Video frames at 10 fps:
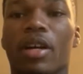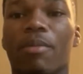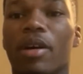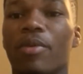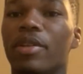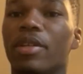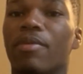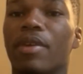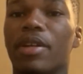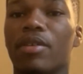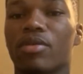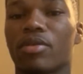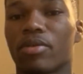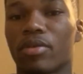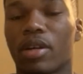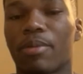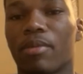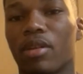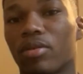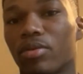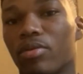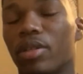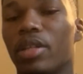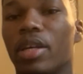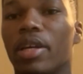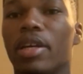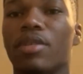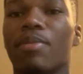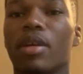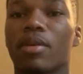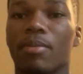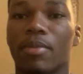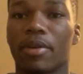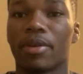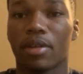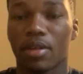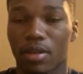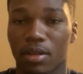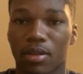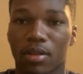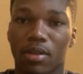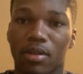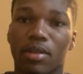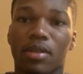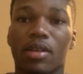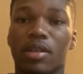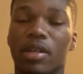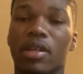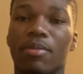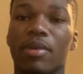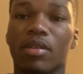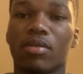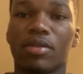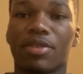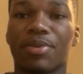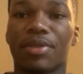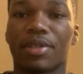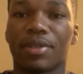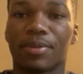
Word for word: I'm not with them right now, so I'm alone in that aspect. But yeah, it can be a lonely sport.